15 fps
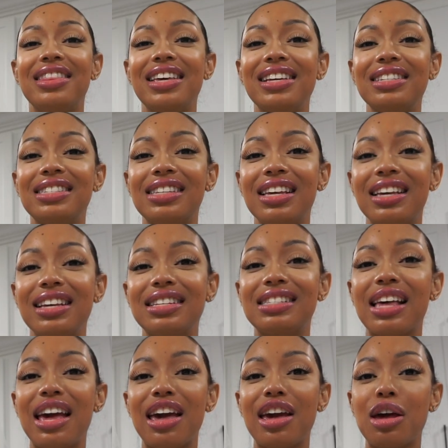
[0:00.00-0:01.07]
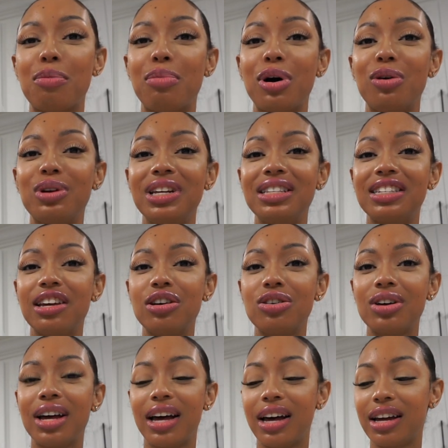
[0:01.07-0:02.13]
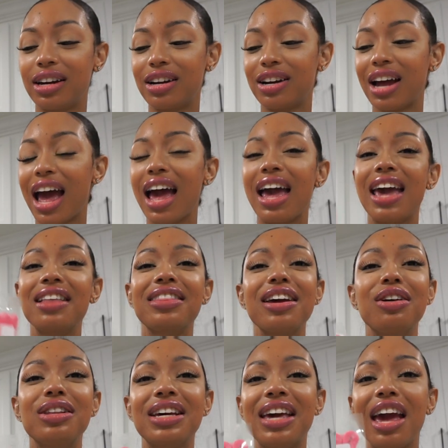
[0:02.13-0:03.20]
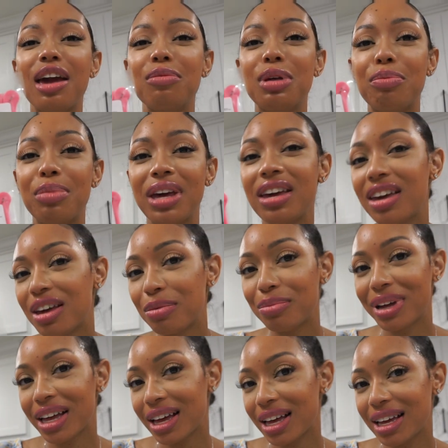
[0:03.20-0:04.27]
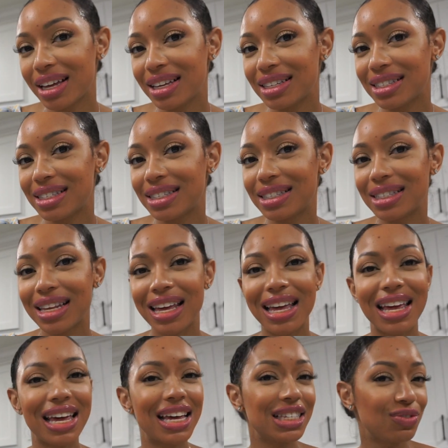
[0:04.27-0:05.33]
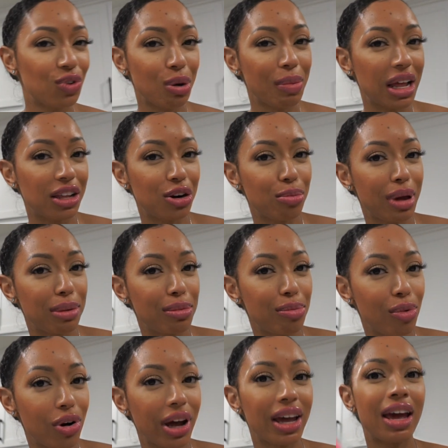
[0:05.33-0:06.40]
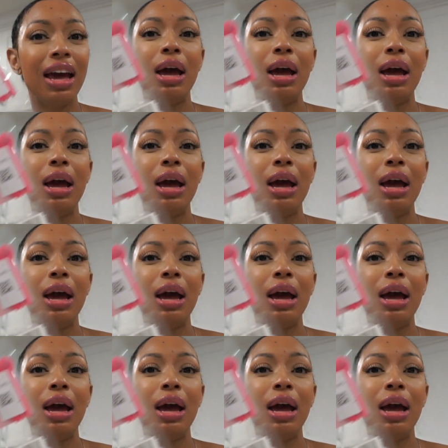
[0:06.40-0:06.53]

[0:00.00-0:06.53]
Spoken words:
this is a ponytail cutter. I hate they only came in pink because it's for my little baby boy.